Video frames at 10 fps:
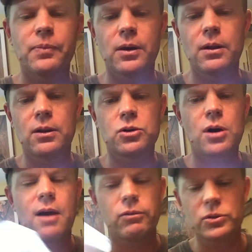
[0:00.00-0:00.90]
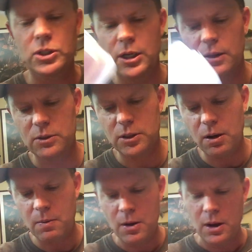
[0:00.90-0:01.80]
in the Traveler's kit.
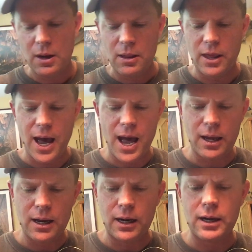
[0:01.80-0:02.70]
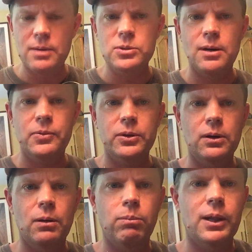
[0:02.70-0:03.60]
So that kind of comes up to a
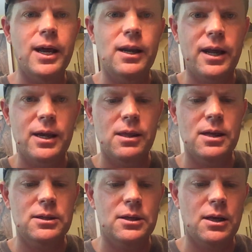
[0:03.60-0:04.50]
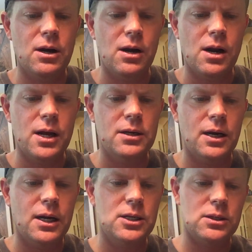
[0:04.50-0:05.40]
little blend like this here, and
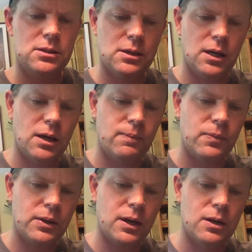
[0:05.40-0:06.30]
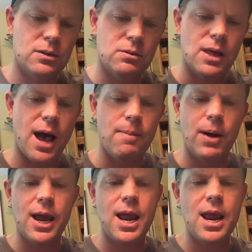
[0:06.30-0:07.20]
I just kind of do that
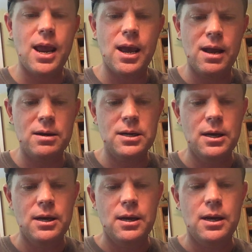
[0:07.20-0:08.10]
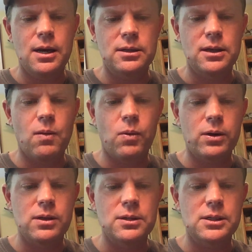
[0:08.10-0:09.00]
by hand as I
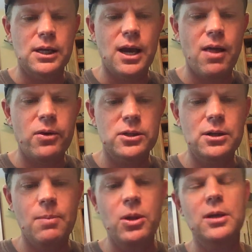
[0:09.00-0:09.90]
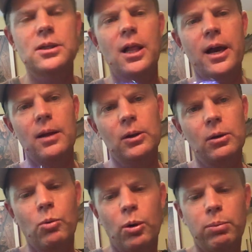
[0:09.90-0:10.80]
work these together. Some of these I like a
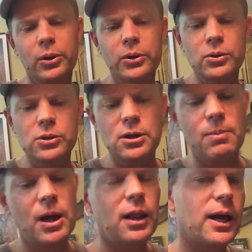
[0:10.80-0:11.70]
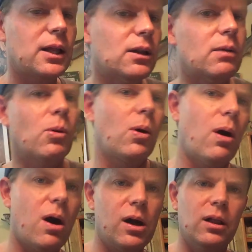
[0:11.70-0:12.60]
little more blue, some I like a little more
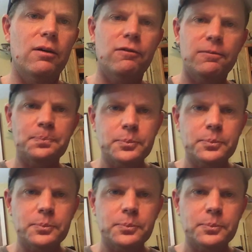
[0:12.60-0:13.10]
olive,